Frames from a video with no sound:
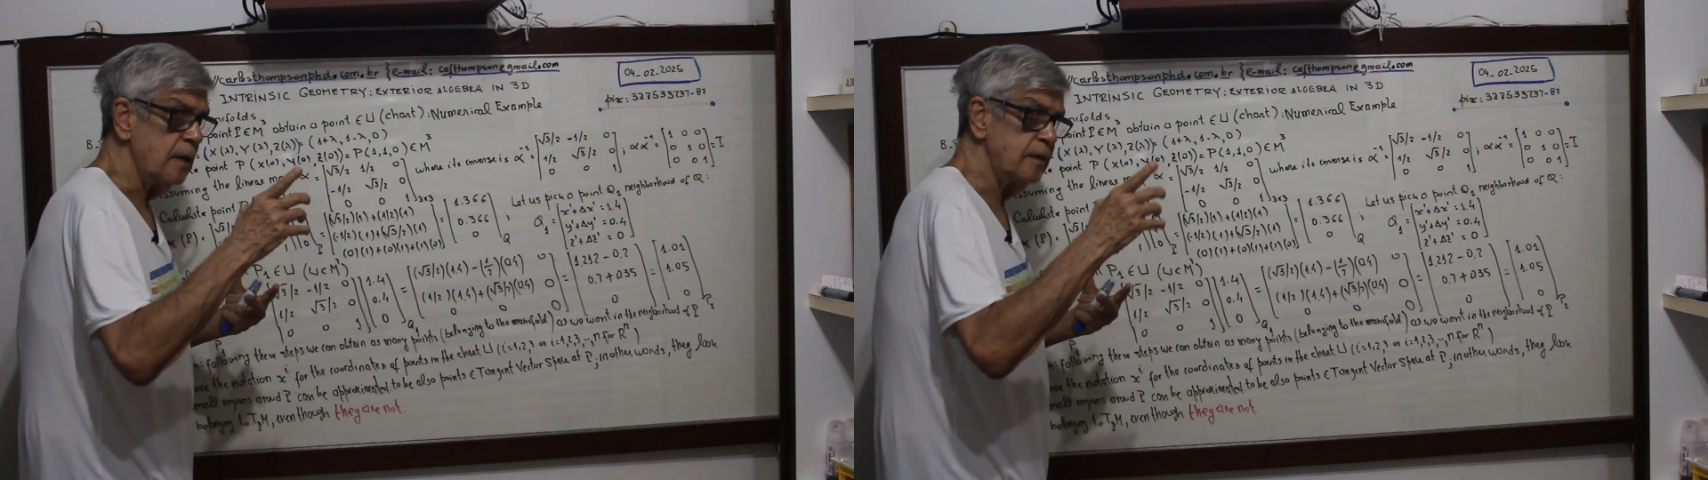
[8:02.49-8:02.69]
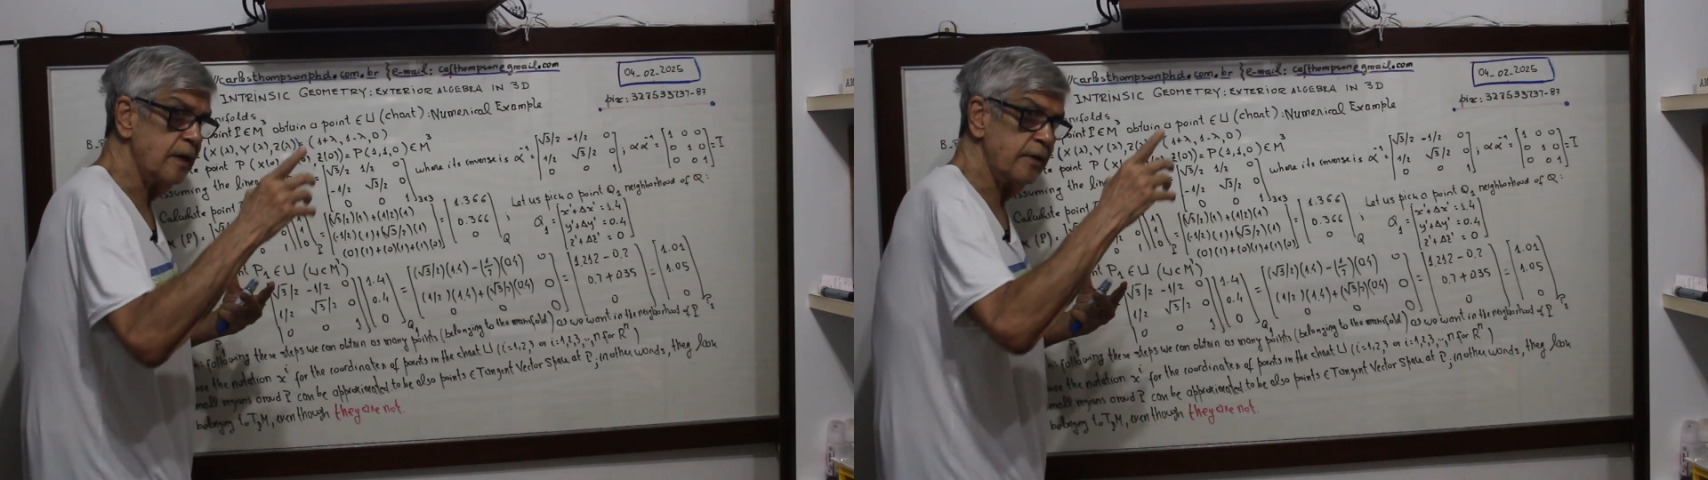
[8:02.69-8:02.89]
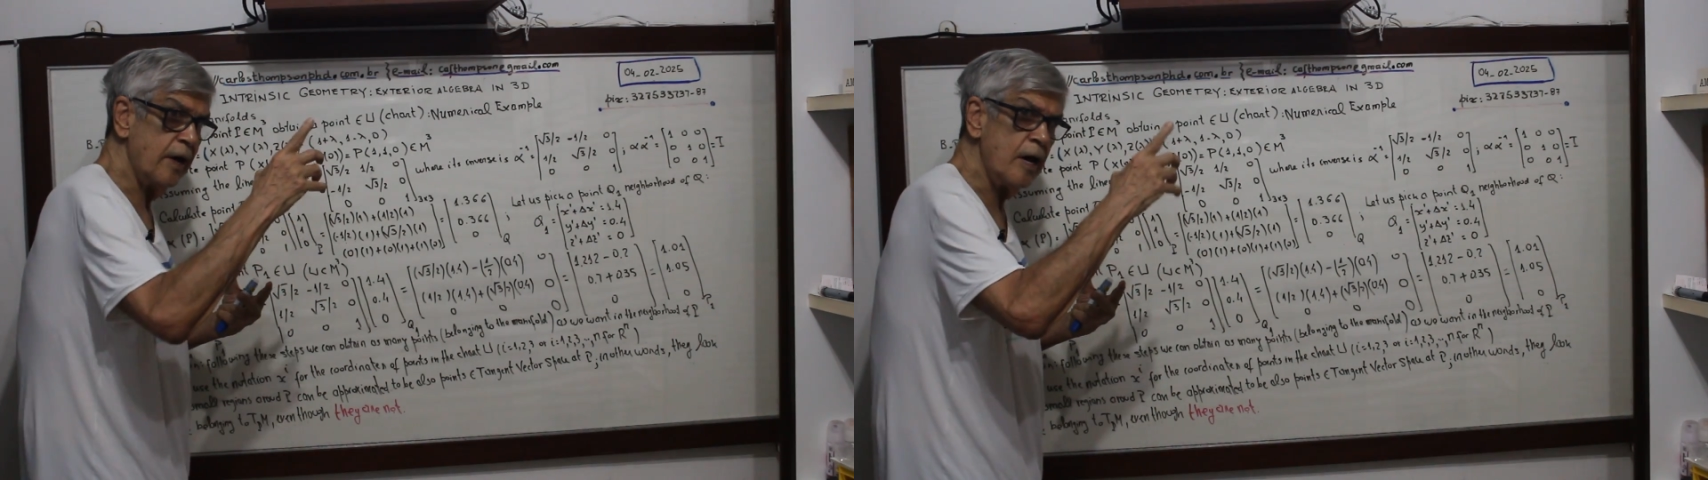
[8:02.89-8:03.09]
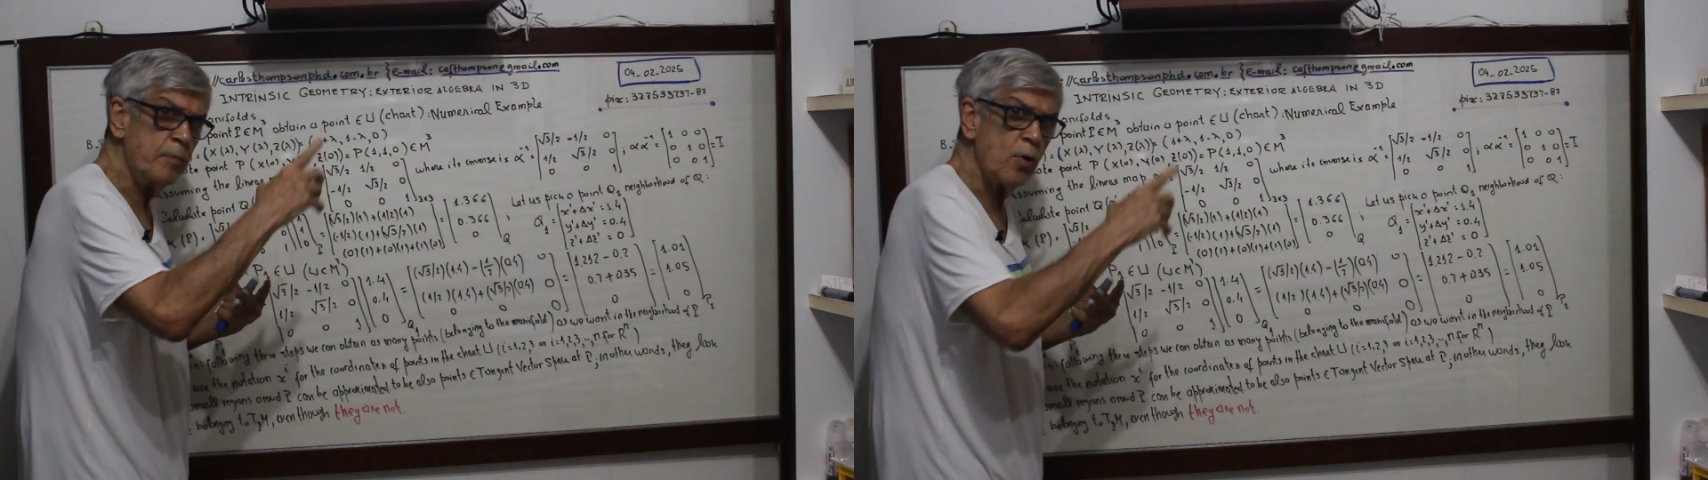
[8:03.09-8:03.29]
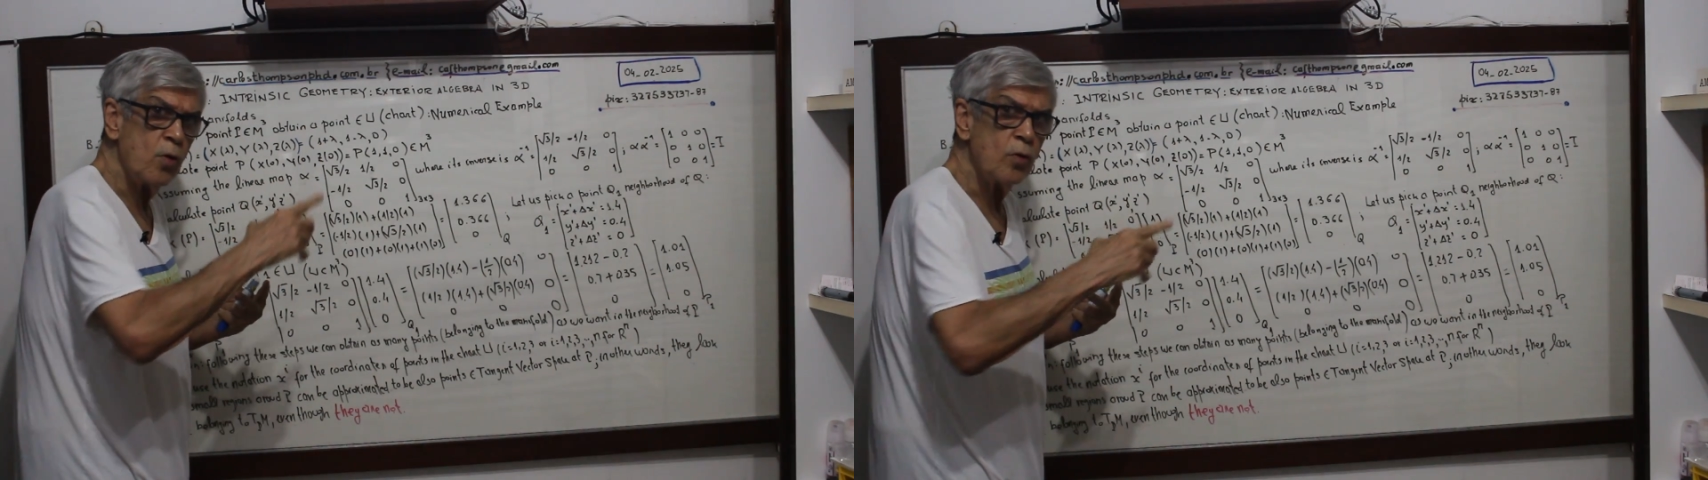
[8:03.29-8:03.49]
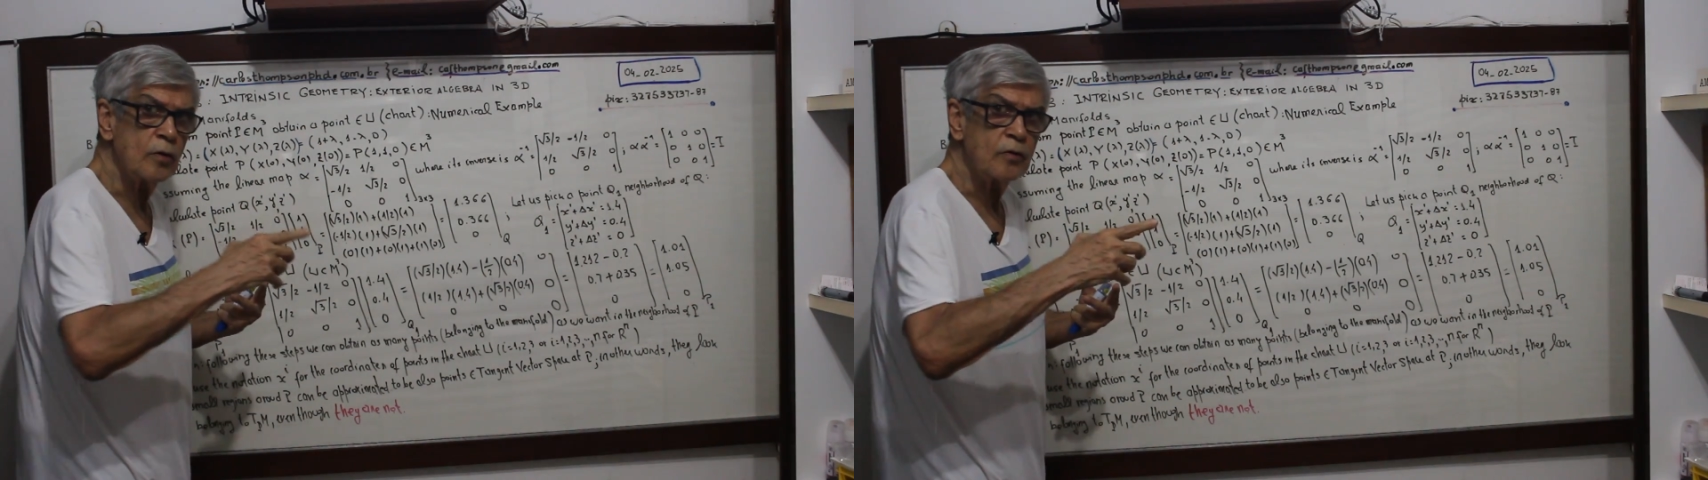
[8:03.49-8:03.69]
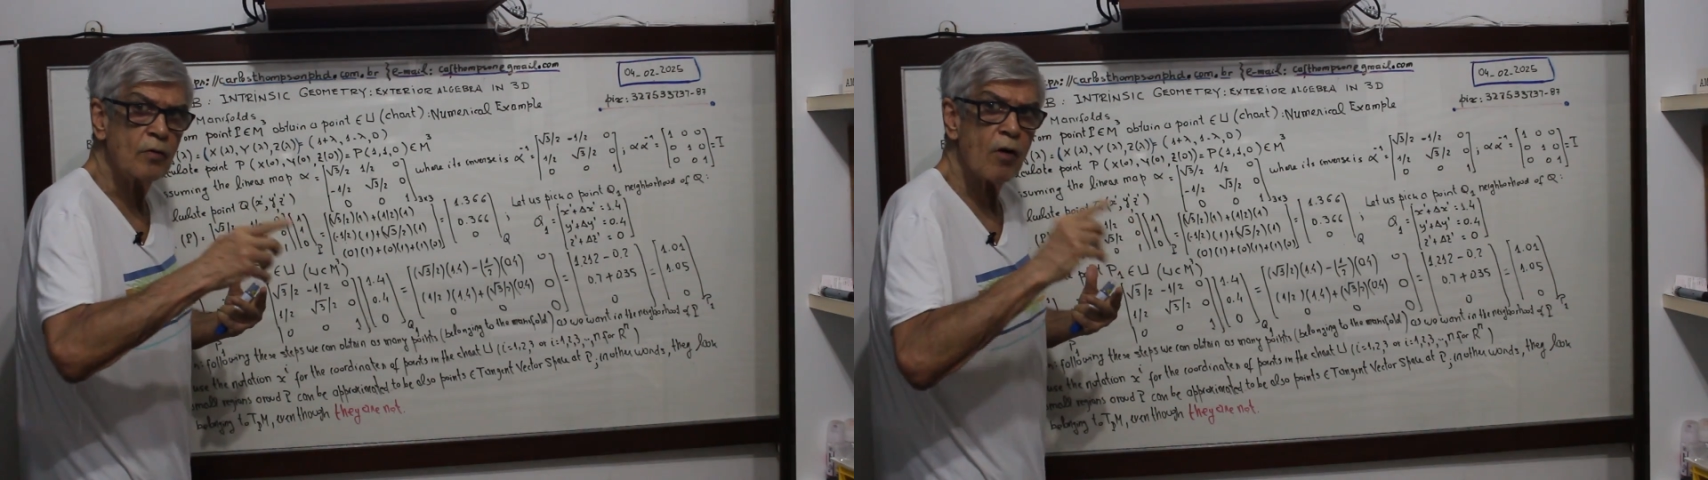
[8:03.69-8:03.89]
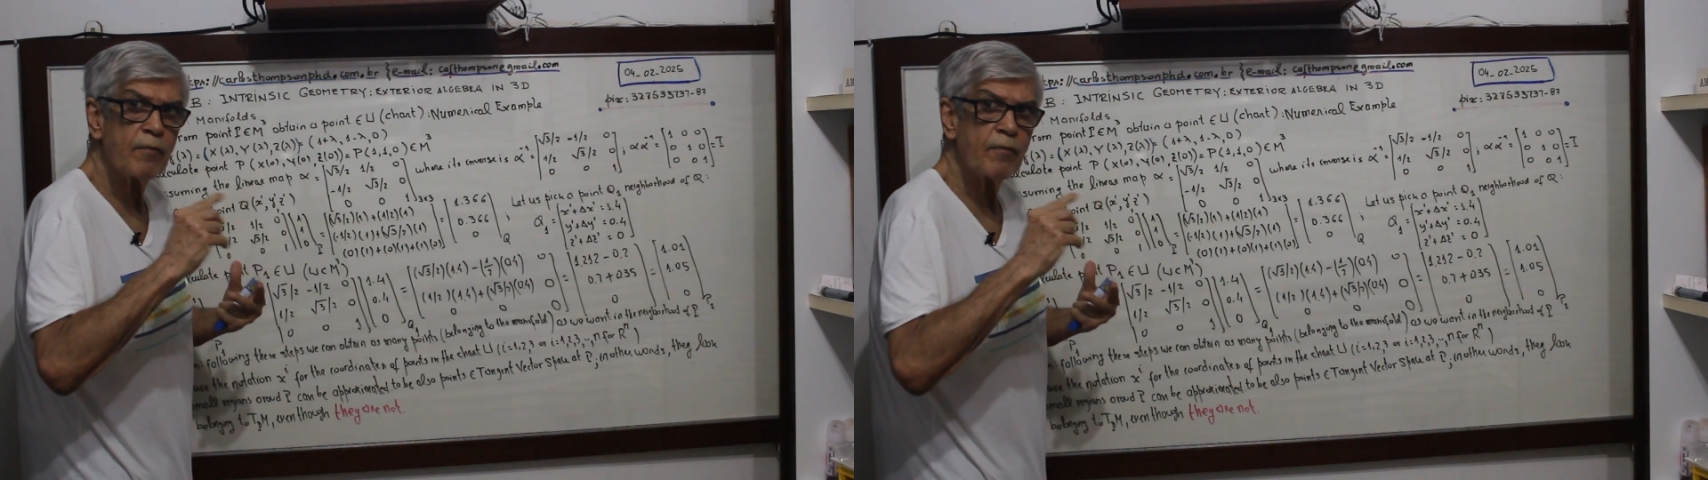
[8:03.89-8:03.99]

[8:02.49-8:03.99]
in the neighborhood